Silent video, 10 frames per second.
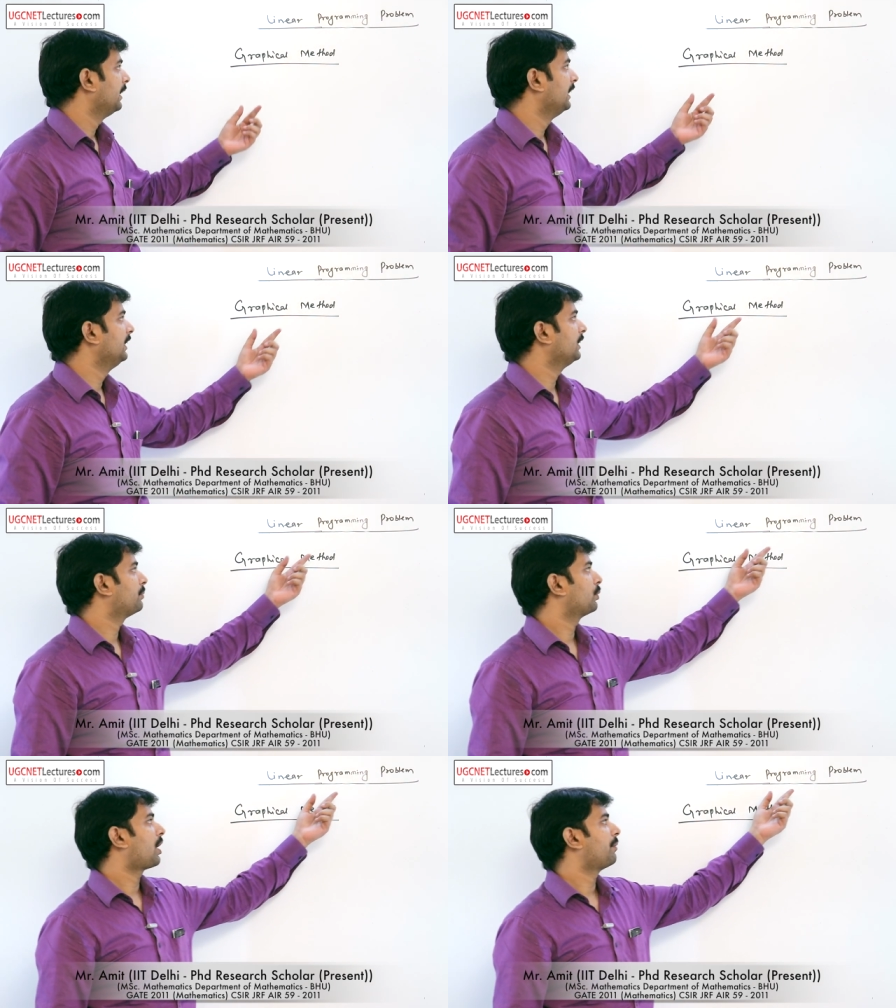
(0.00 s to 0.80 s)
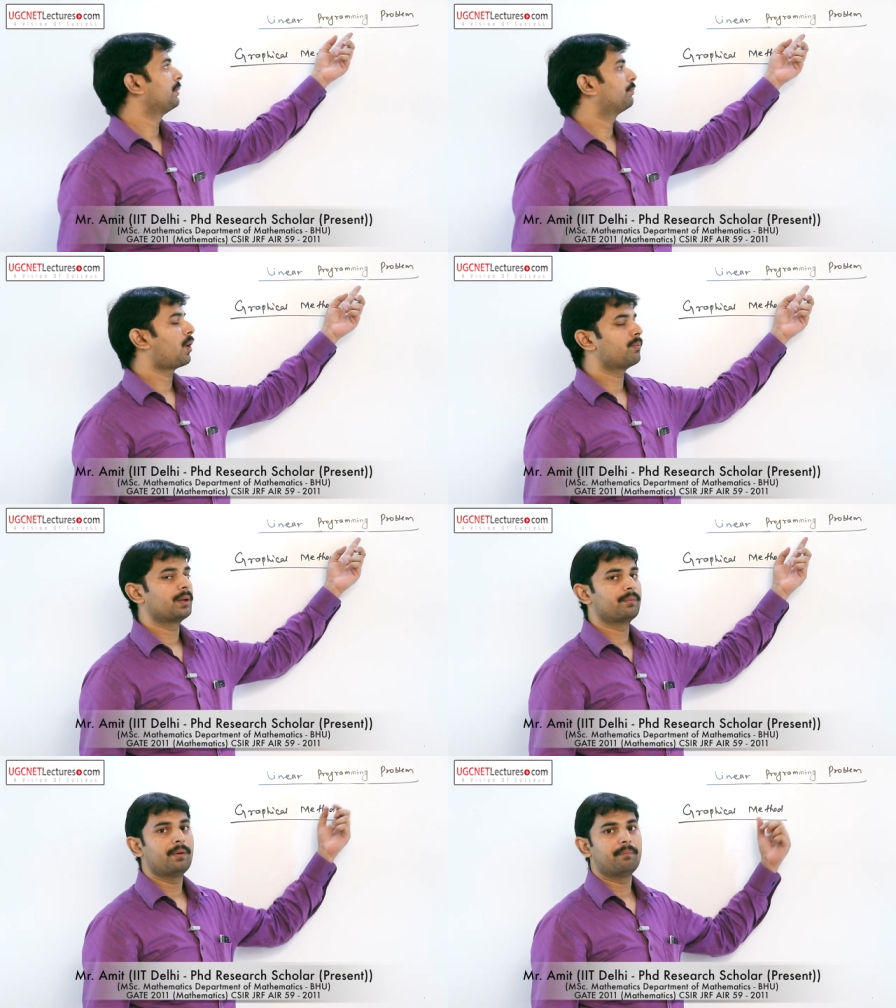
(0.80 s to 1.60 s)
linear programming
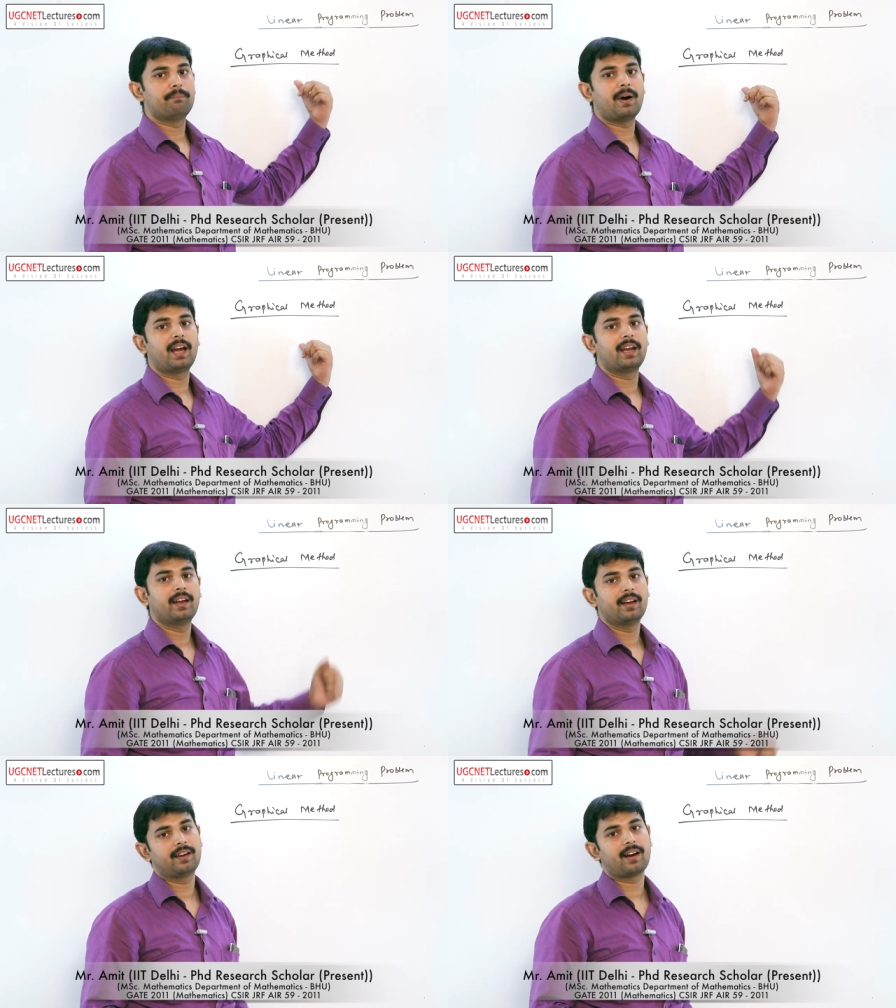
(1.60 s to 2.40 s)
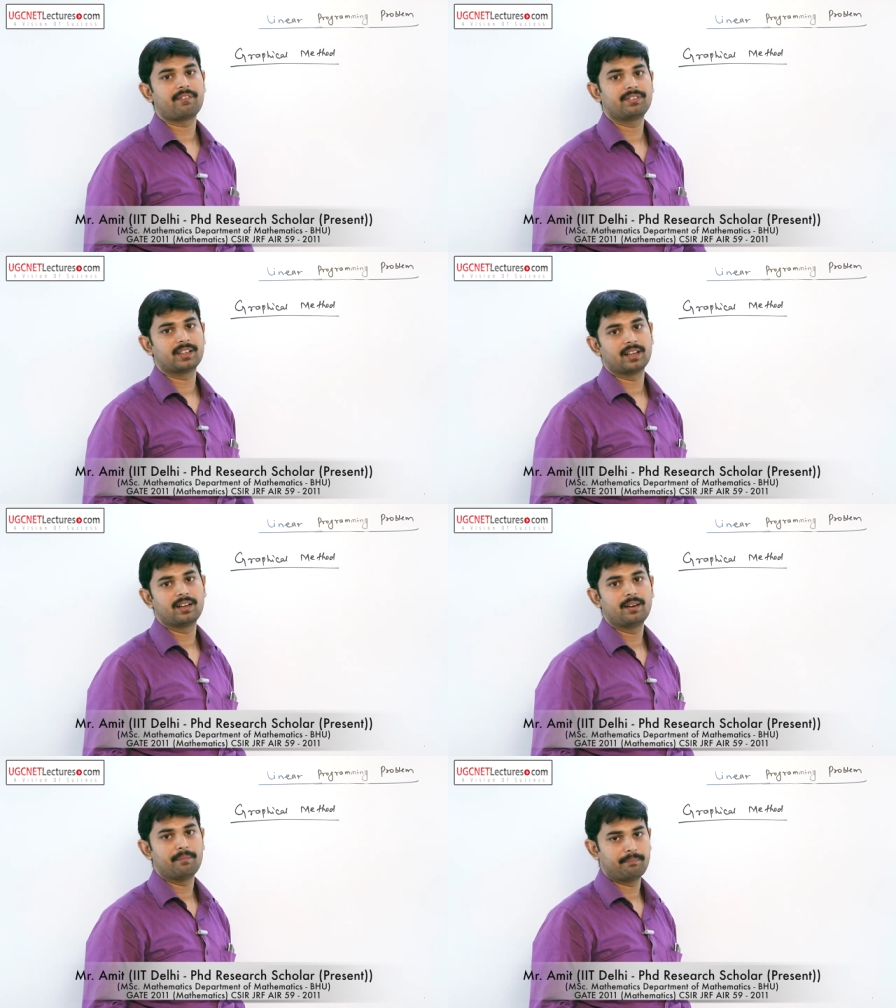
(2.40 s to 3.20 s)
problem by graphical
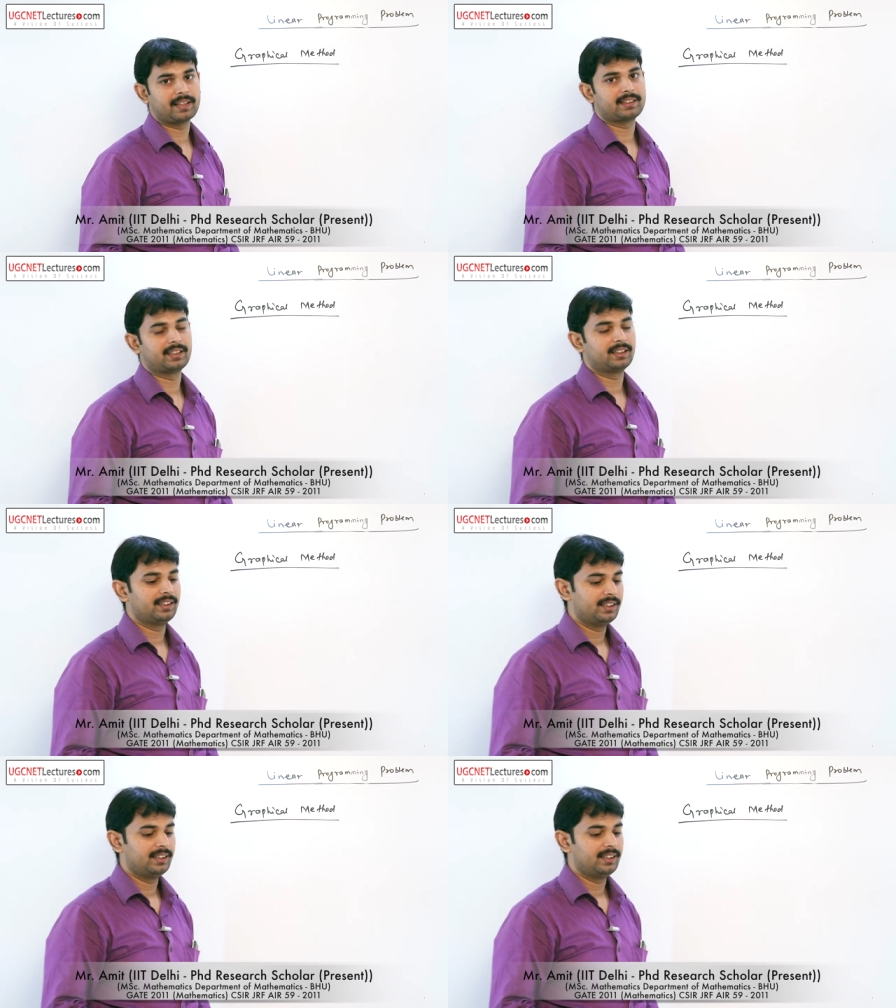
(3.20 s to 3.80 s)
method.